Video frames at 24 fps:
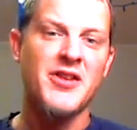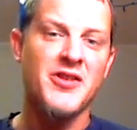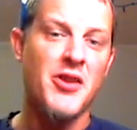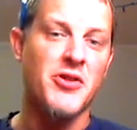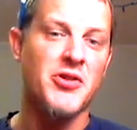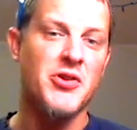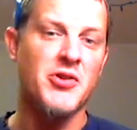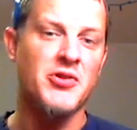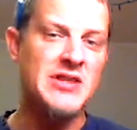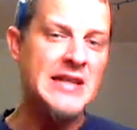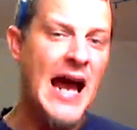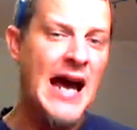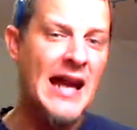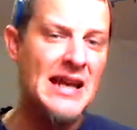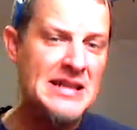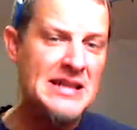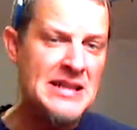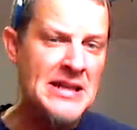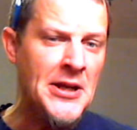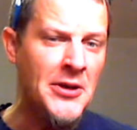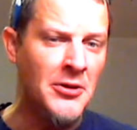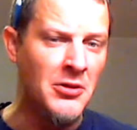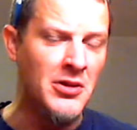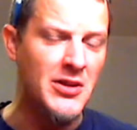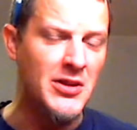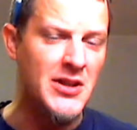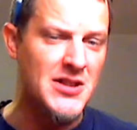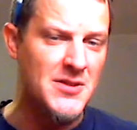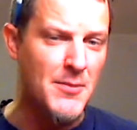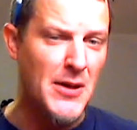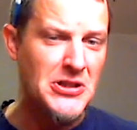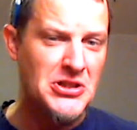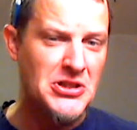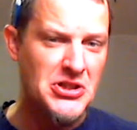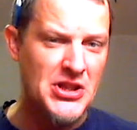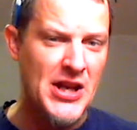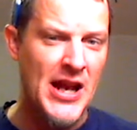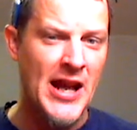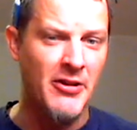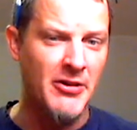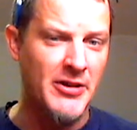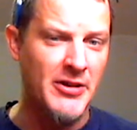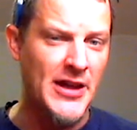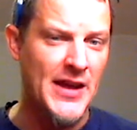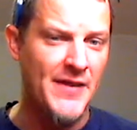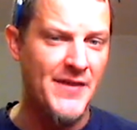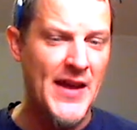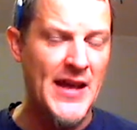that there's not nearly as much
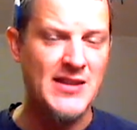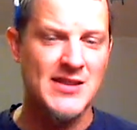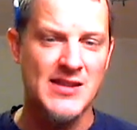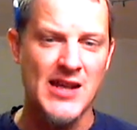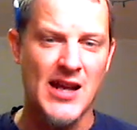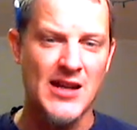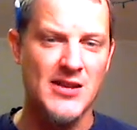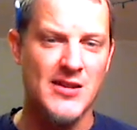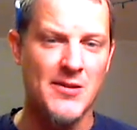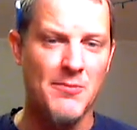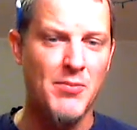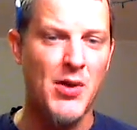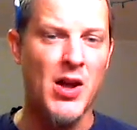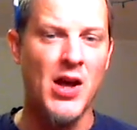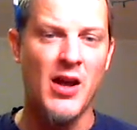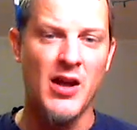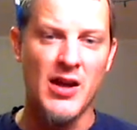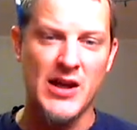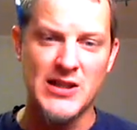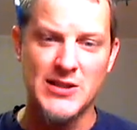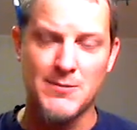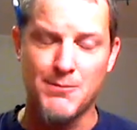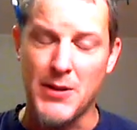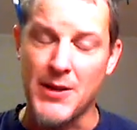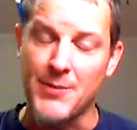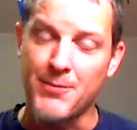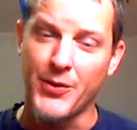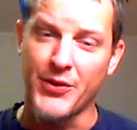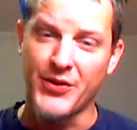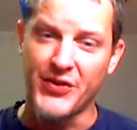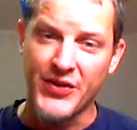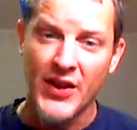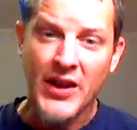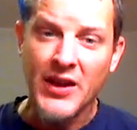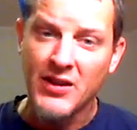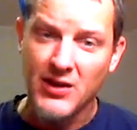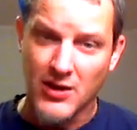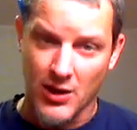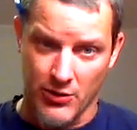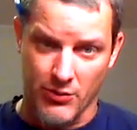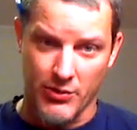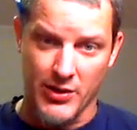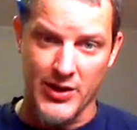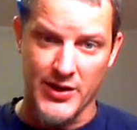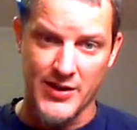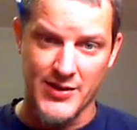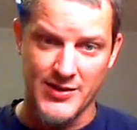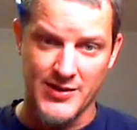talent on that side of the ball as people think
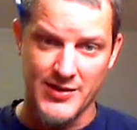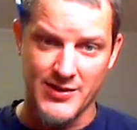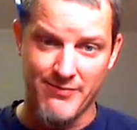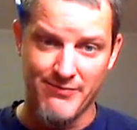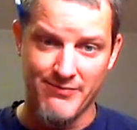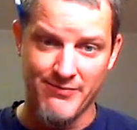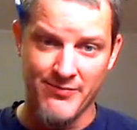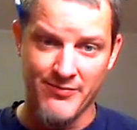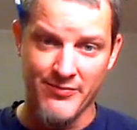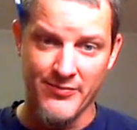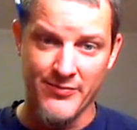there is.